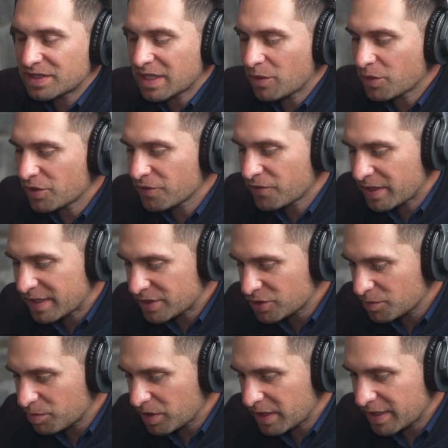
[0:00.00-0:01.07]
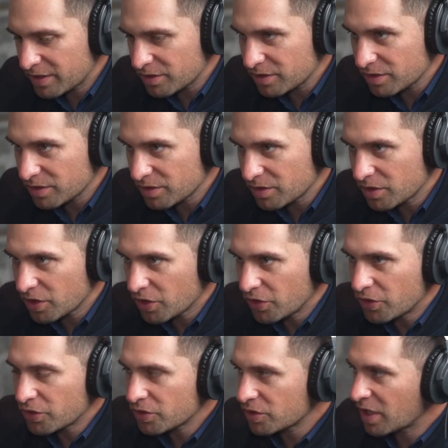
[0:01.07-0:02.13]
down with your financial planner,
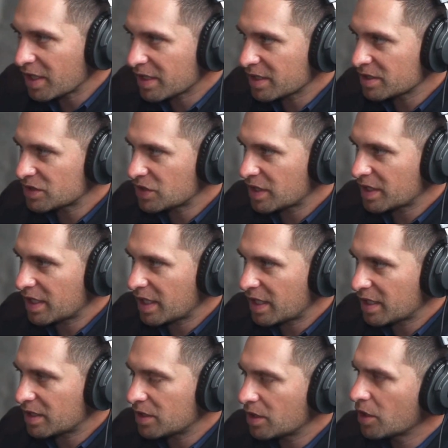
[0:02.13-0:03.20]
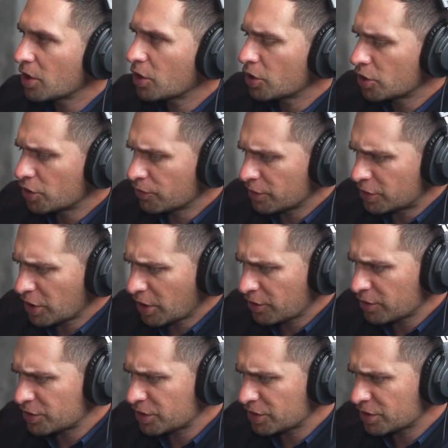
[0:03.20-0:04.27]
they're not going to say, hey, you
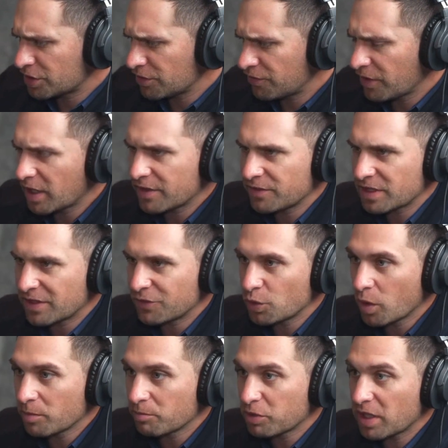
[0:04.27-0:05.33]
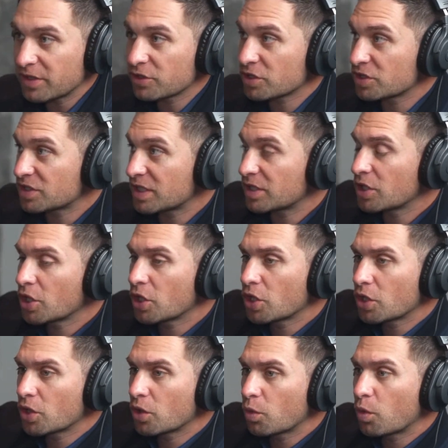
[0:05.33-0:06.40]
retire at 65 and give you one plan. They're going to say,
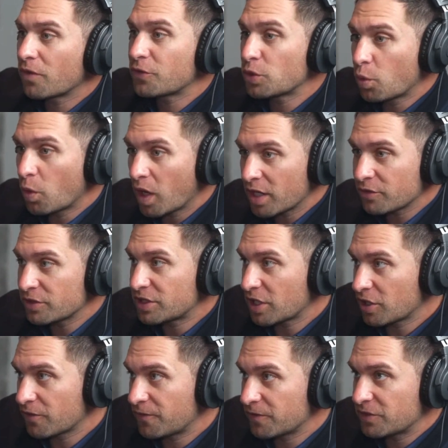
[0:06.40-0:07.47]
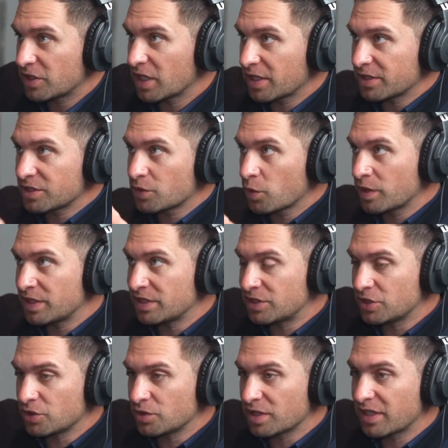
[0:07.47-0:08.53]
well, if you want to retire at 59, this is what we need
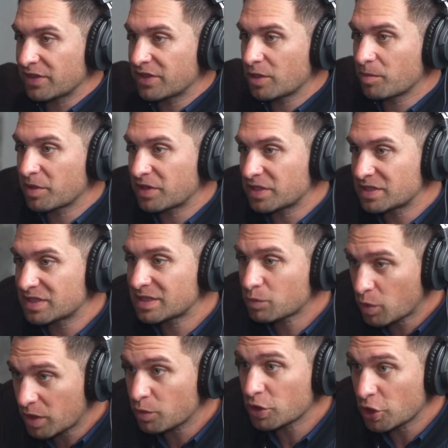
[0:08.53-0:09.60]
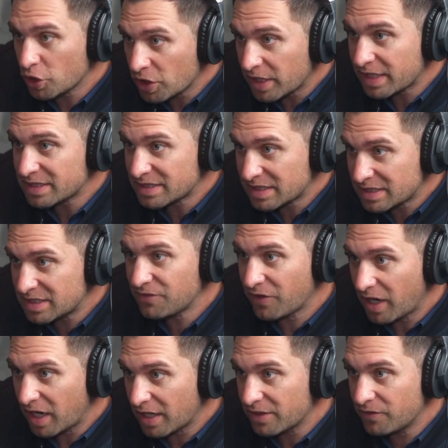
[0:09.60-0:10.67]
to do to get there, but this is what it would look like at
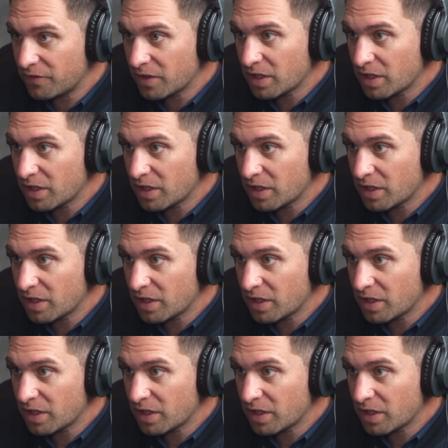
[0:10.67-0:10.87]
65.